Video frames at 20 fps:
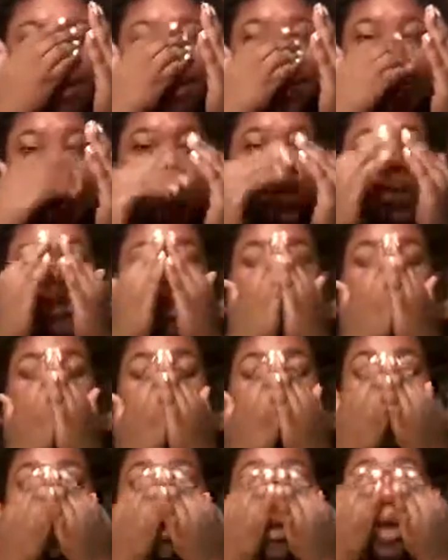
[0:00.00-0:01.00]
My brothers are
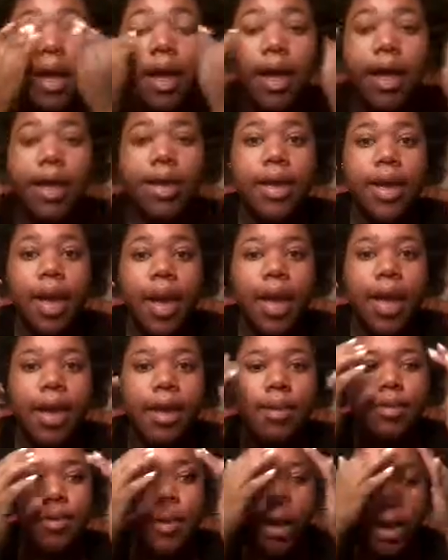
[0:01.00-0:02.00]
playing a
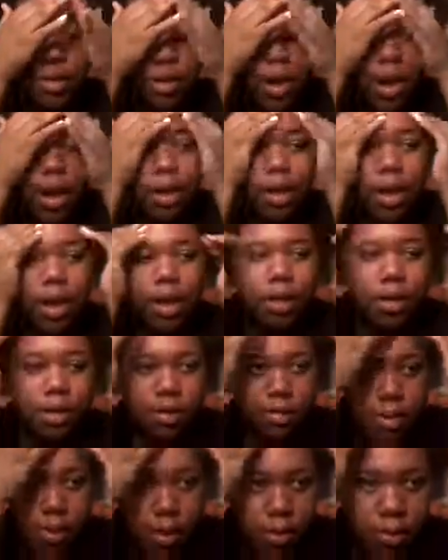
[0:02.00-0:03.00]
game, so I tried to like
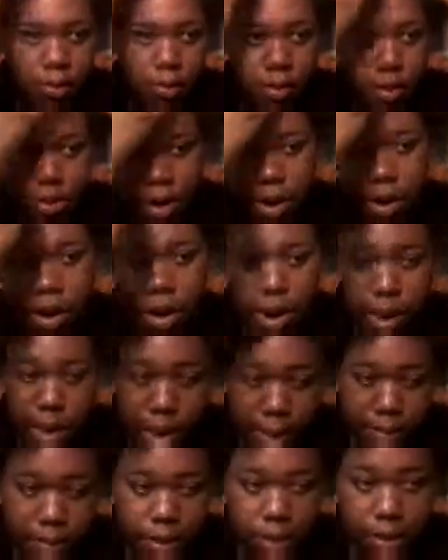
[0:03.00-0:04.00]
close my door,
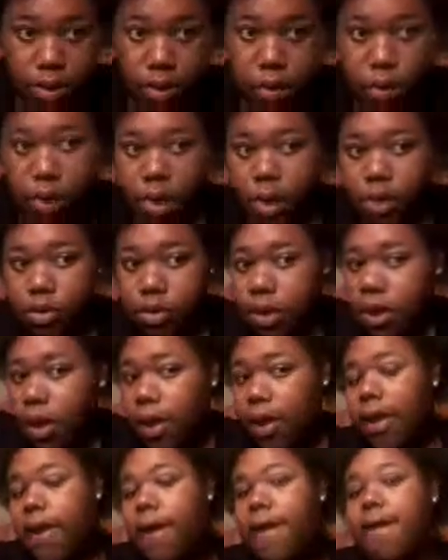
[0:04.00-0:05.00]
but the walls are
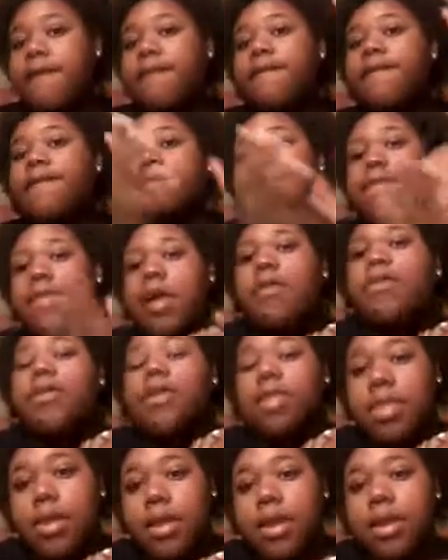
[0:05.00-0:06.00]
like very
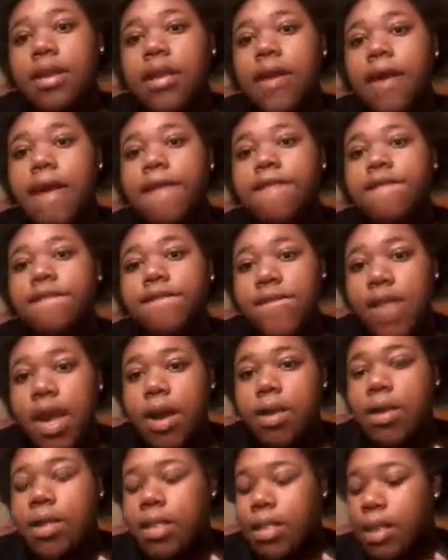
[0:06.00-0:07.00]
thin,
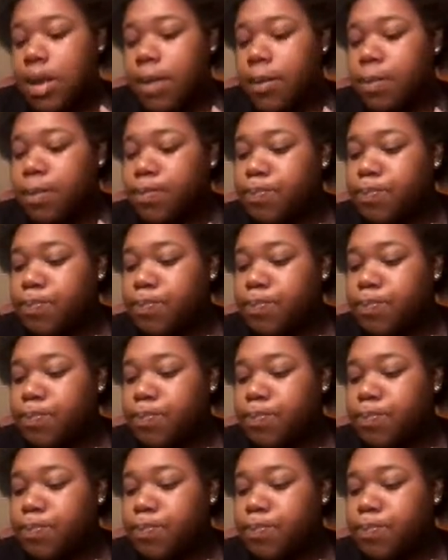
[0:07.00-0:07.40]
very thin.